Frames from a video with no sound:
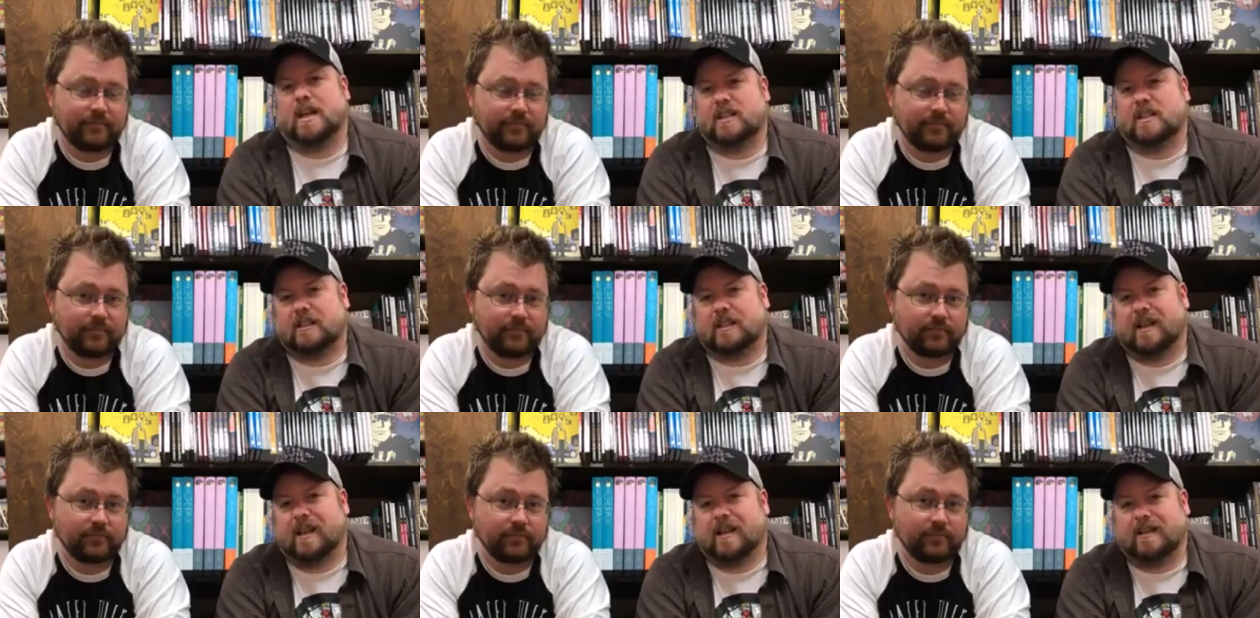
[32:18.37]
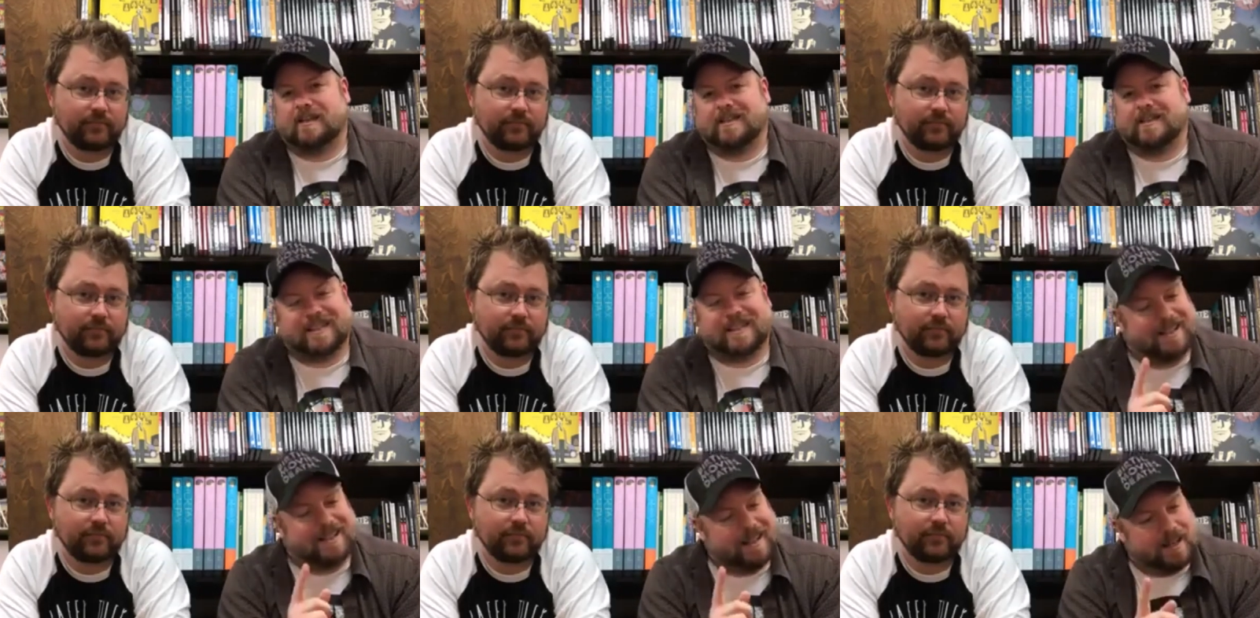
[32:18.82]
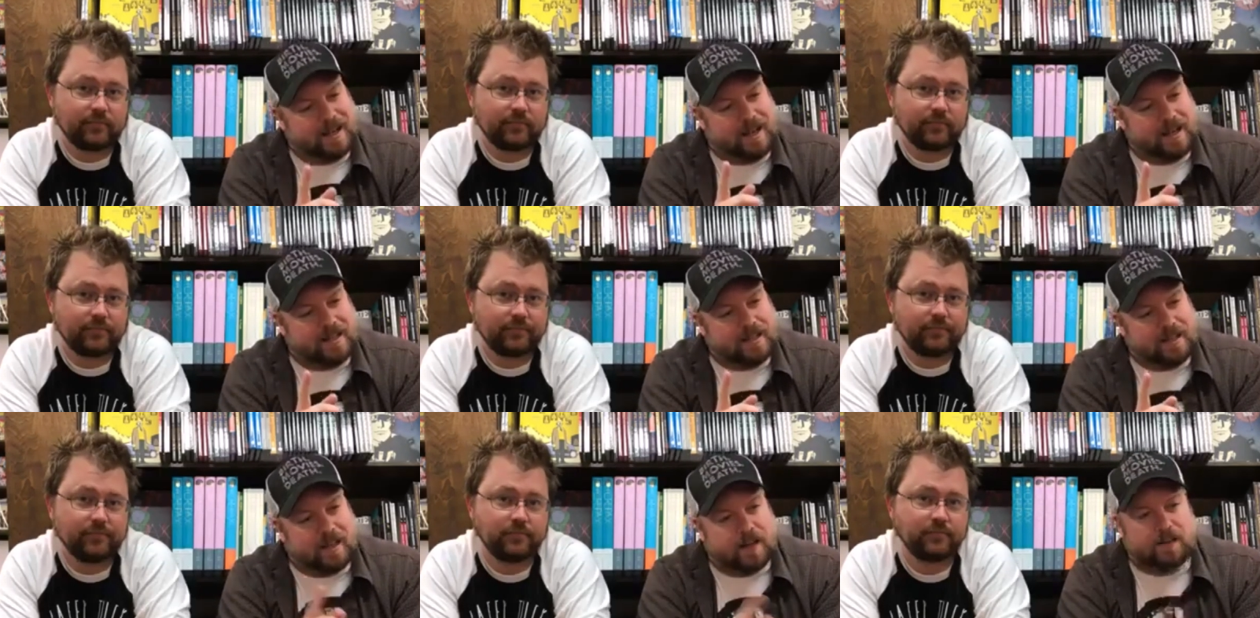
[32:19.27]
Speaker 1: Magic night
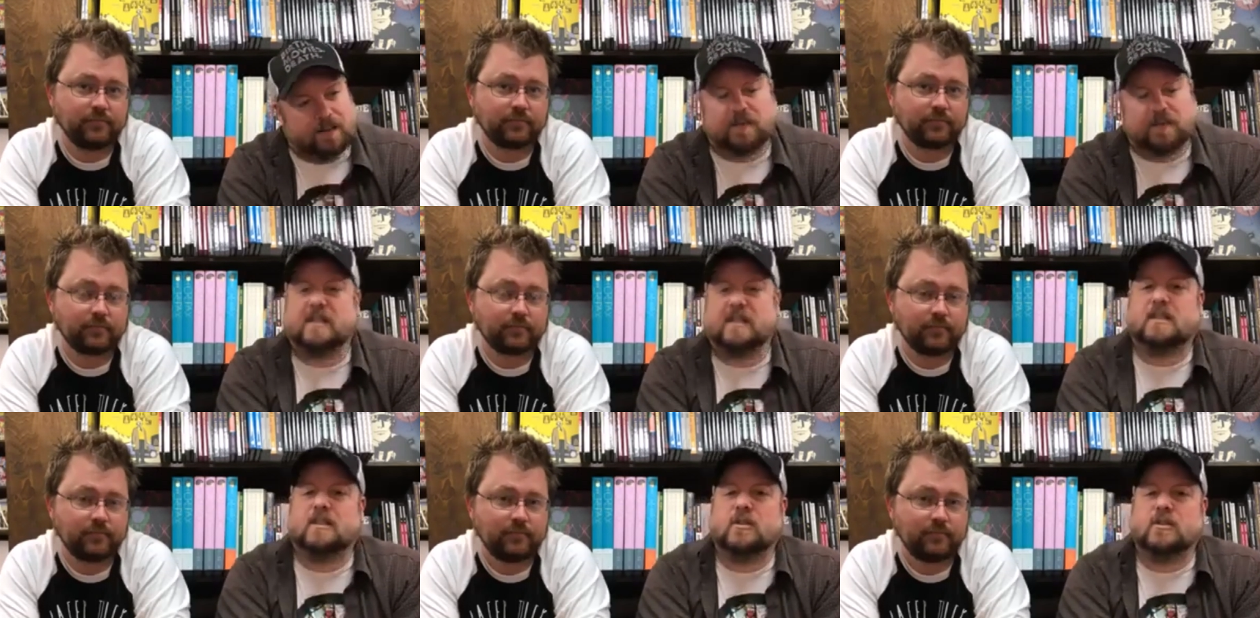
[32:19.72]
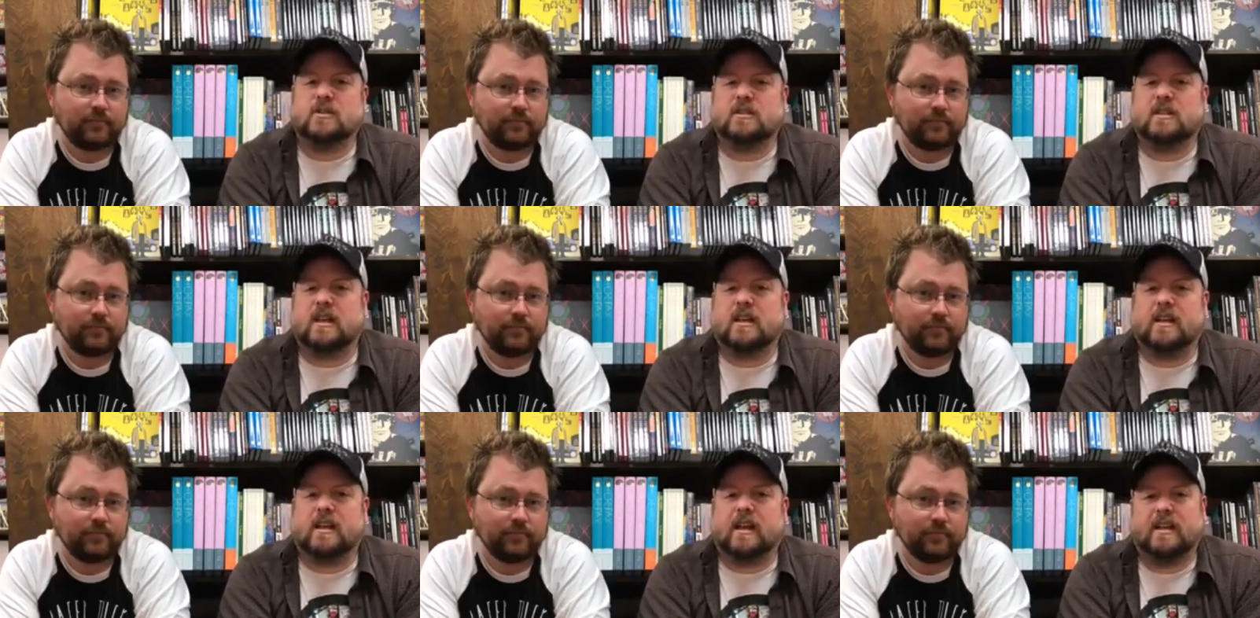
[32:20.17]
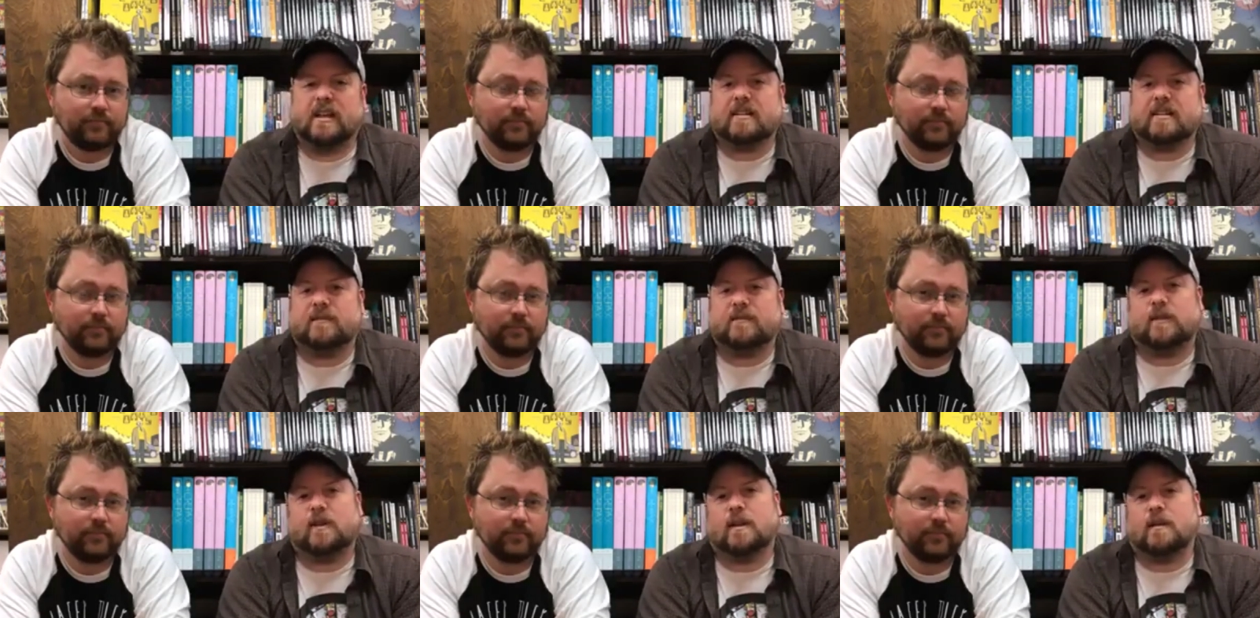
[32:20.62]
tonight, every Tuesday night
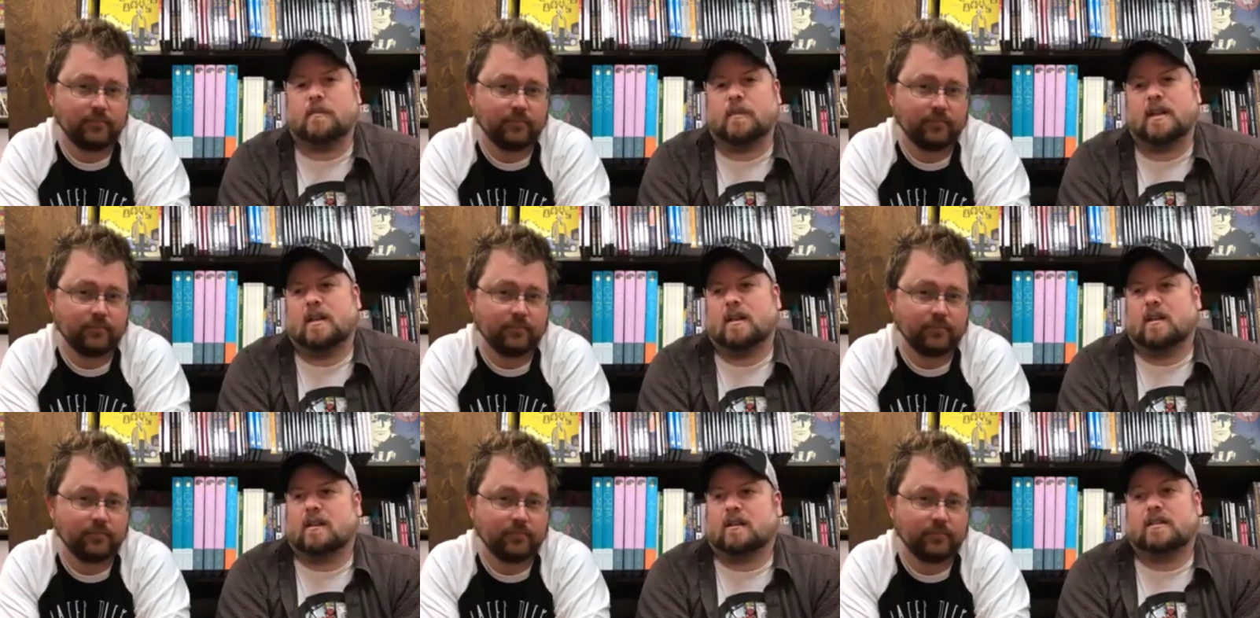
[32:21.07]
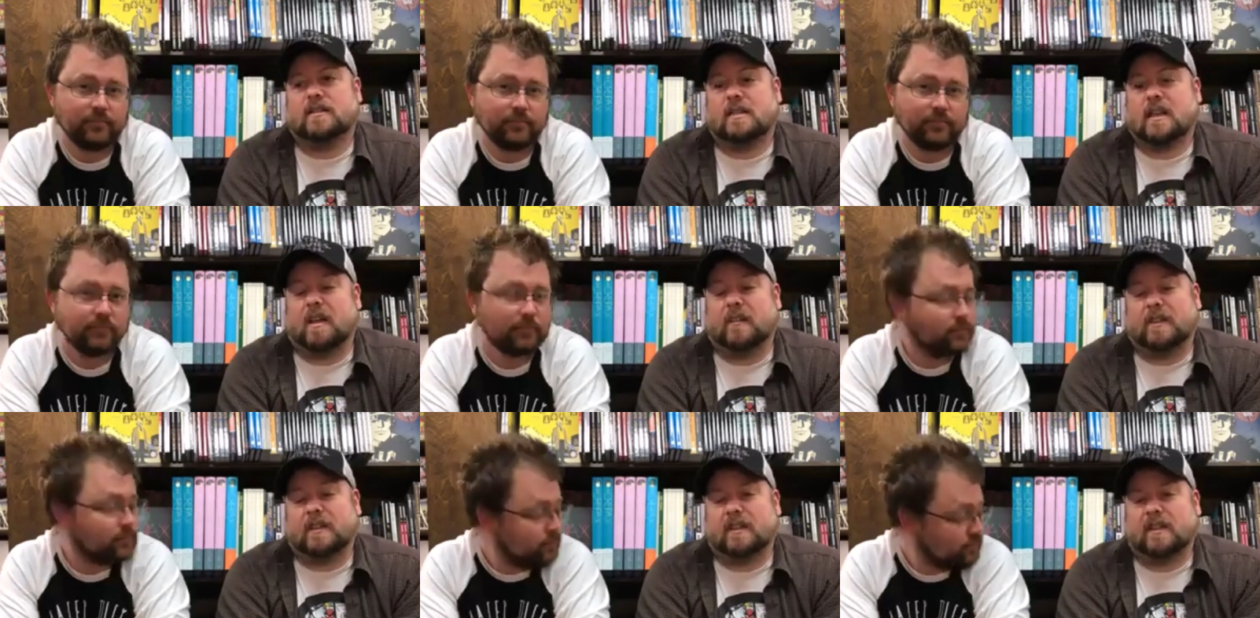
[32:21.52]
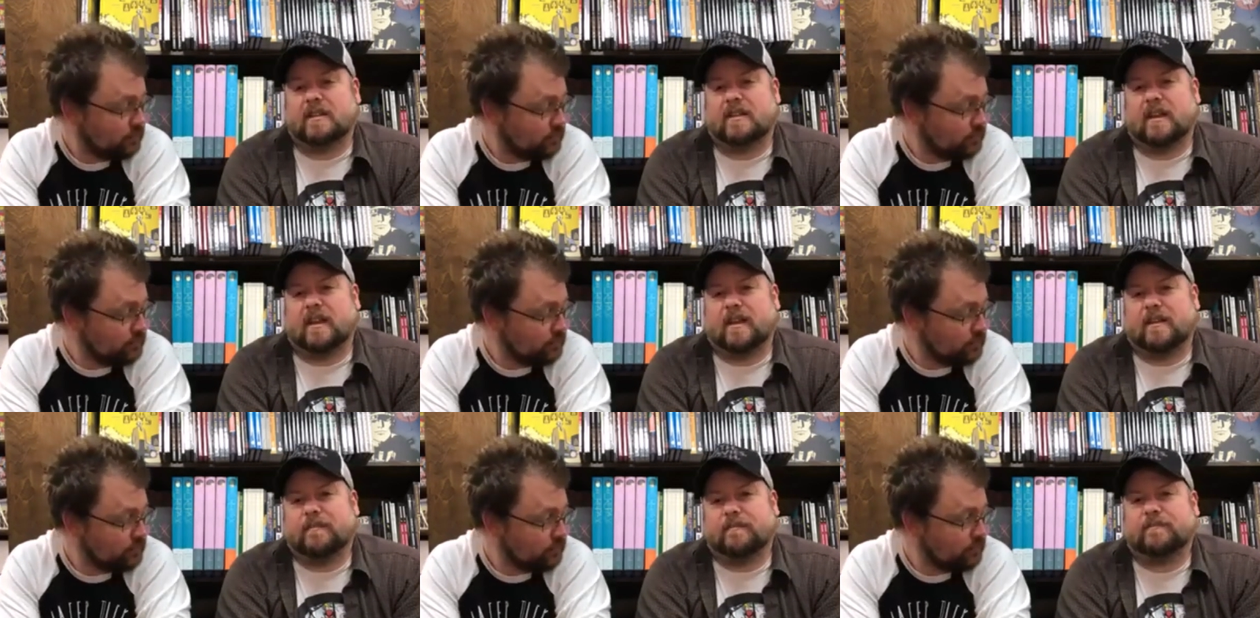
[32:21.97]
from seven to
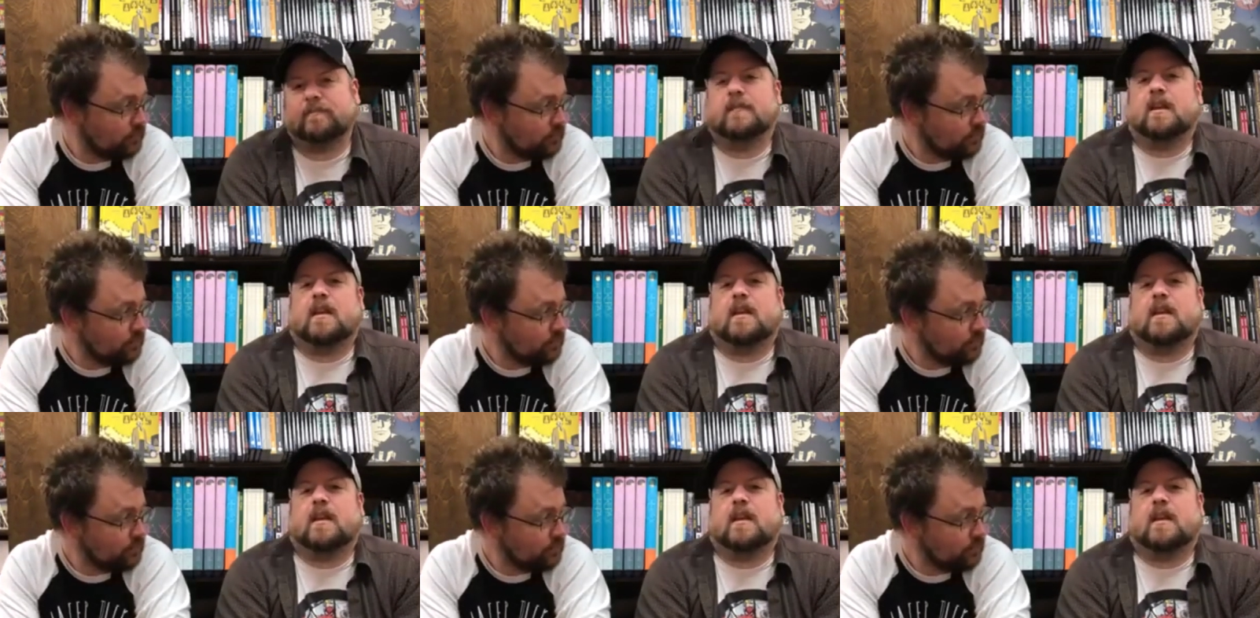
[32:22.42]
ten.